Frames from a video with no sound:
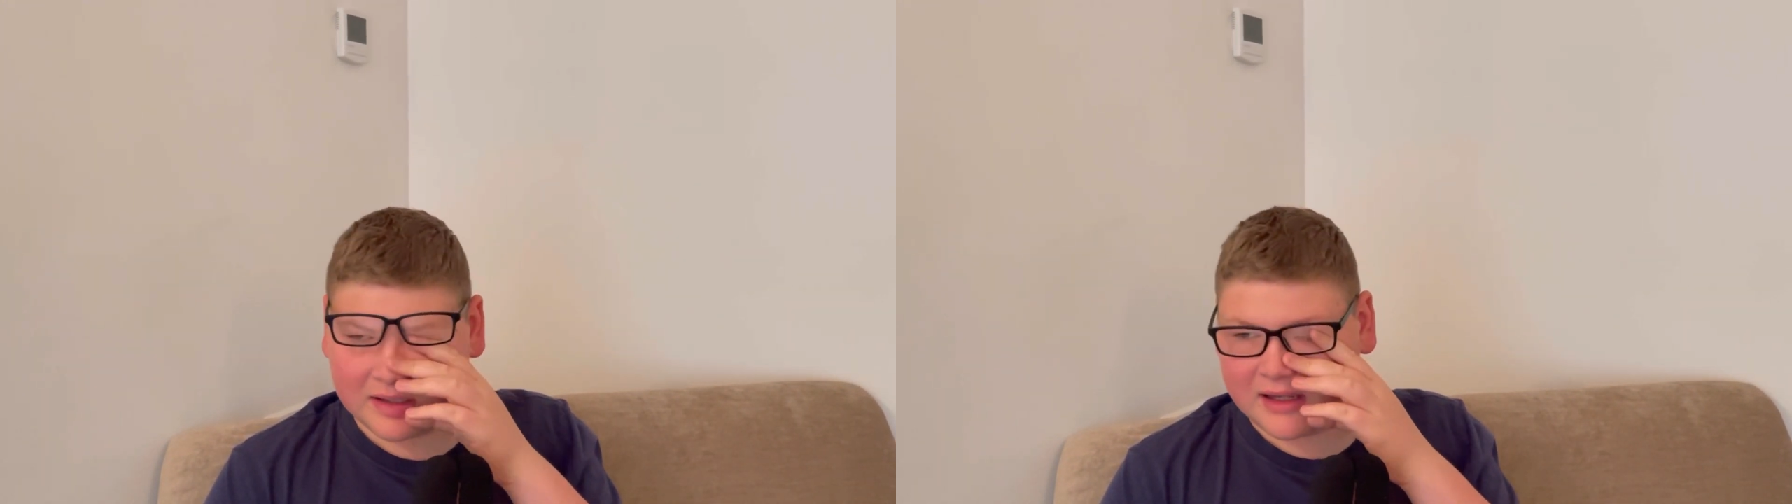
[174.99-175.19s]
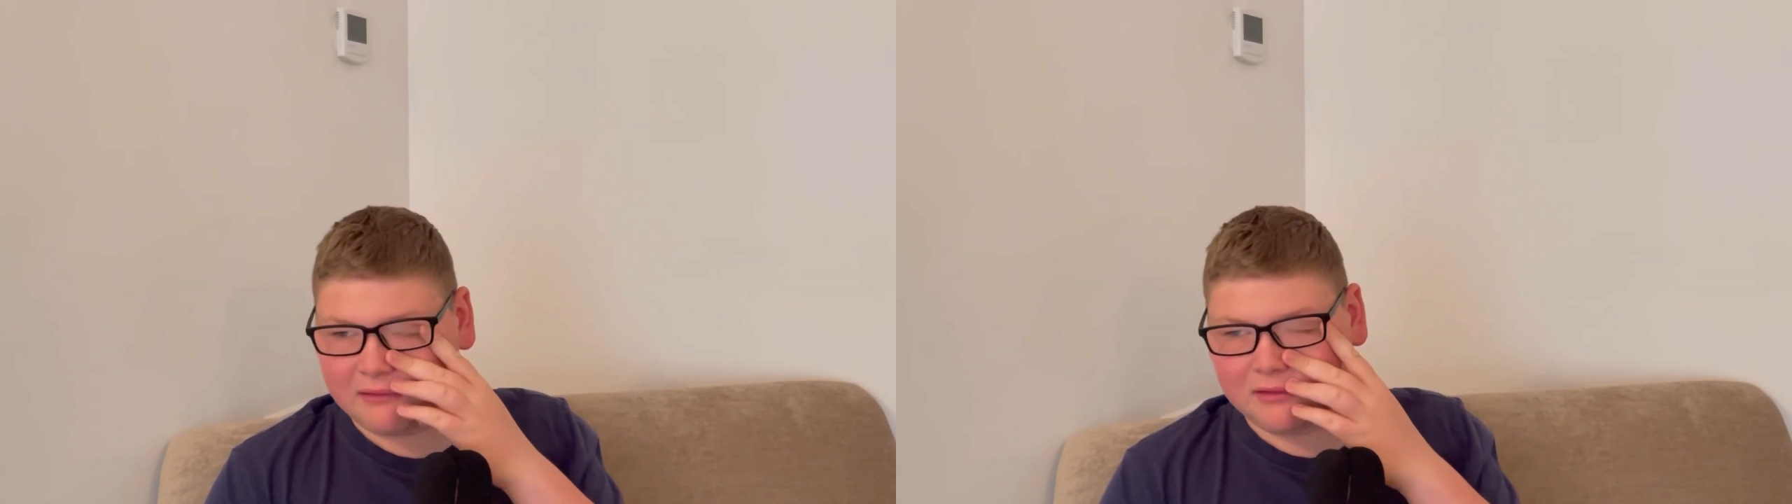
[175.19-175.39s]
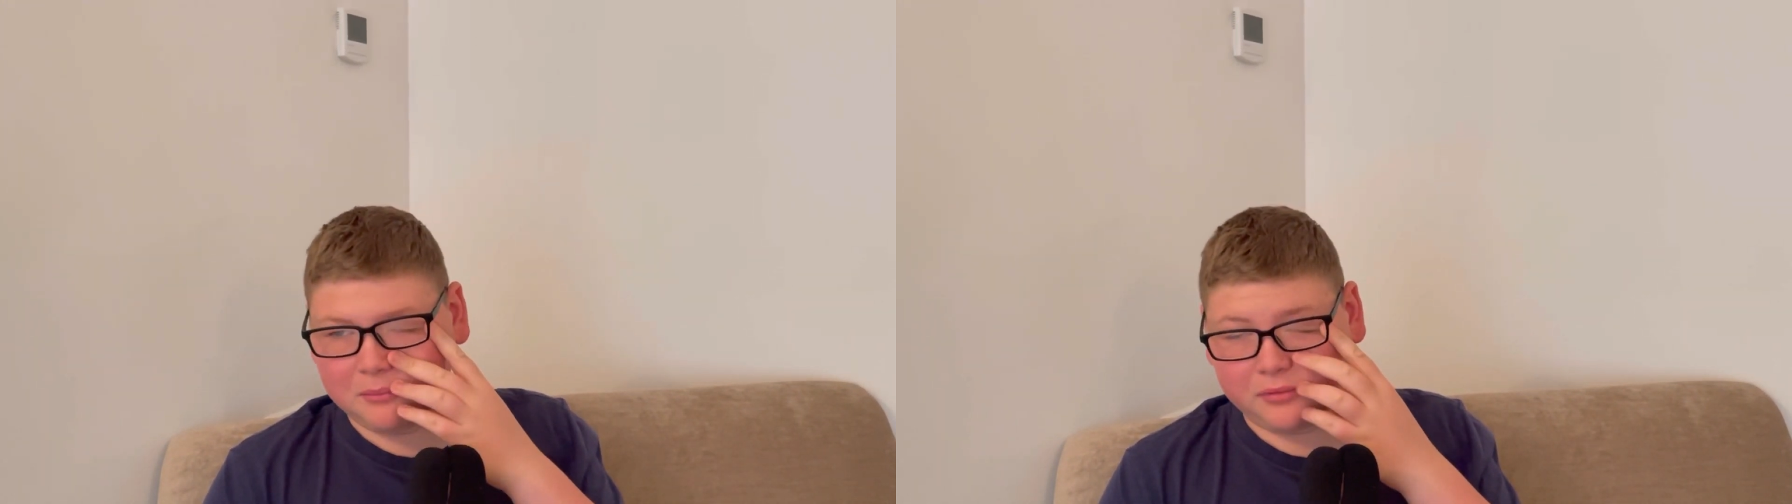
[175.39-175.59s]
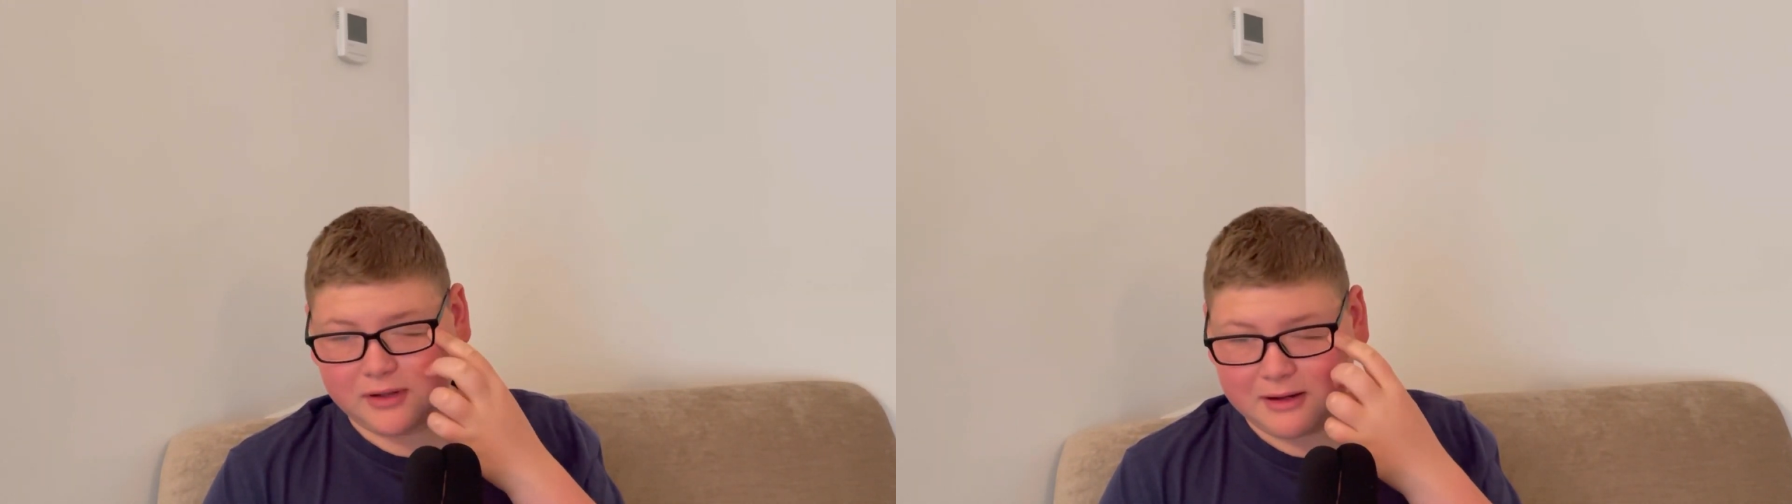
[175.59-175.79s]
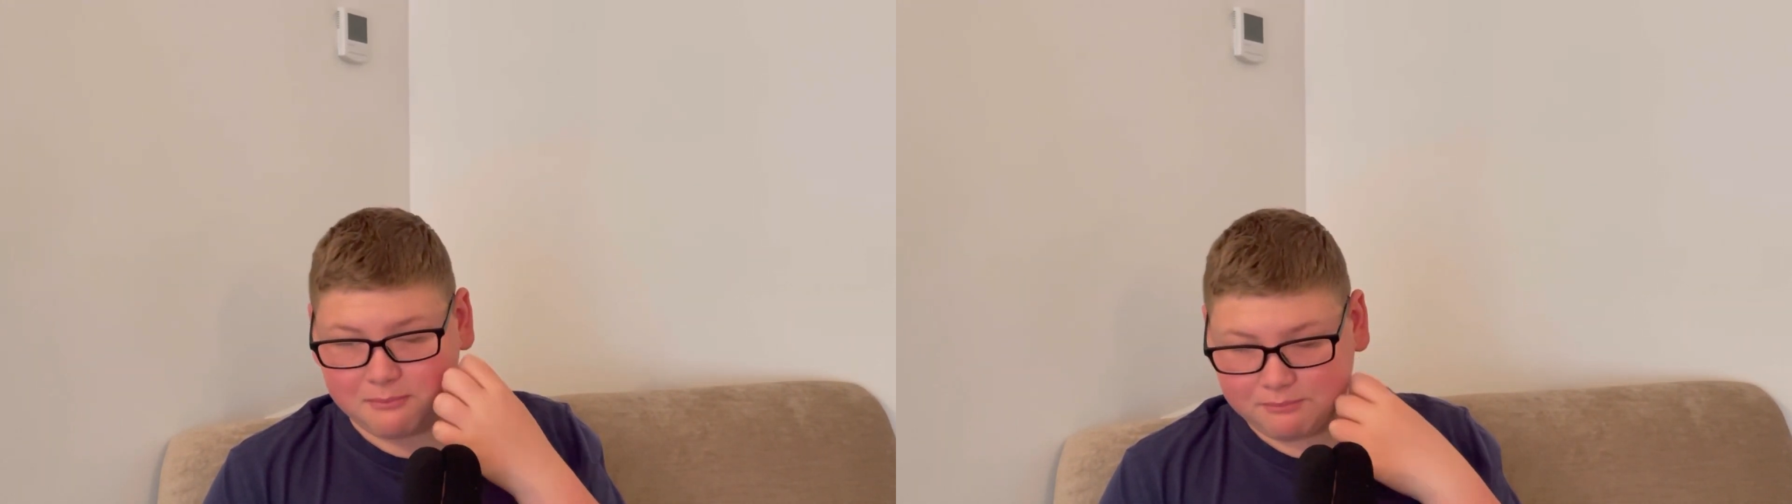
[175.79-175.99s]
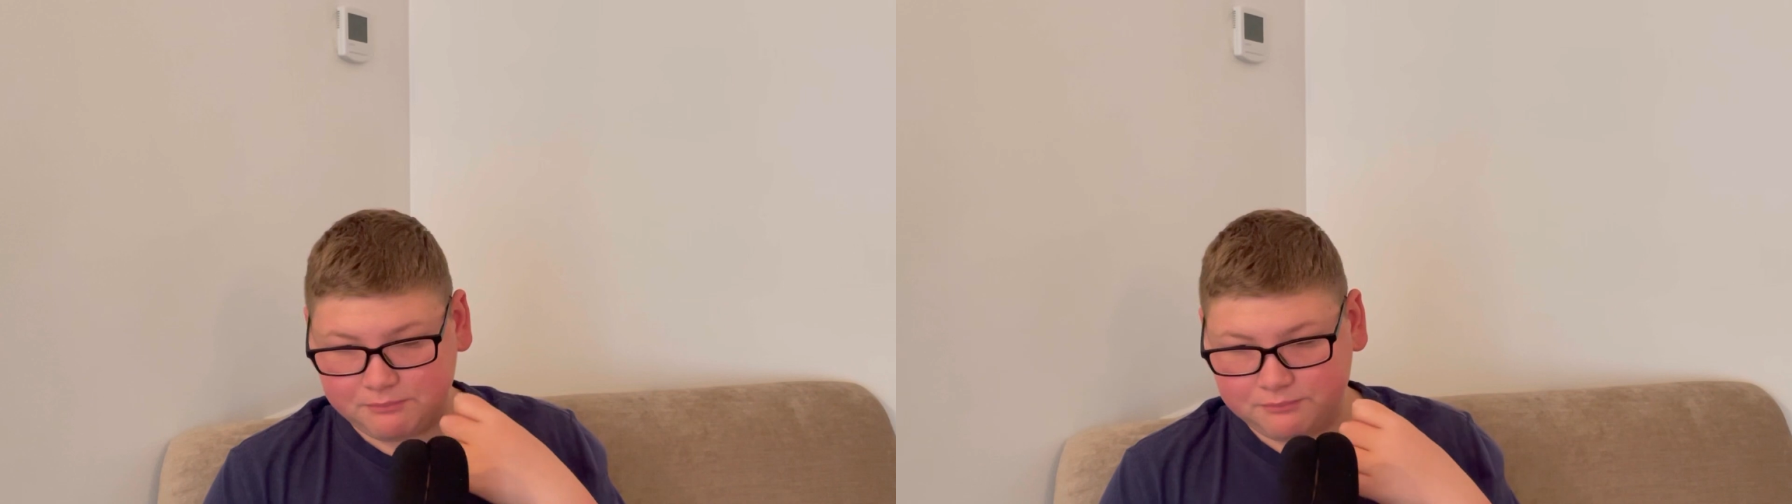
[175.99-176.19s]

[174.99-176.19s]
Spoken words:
now in the Prem.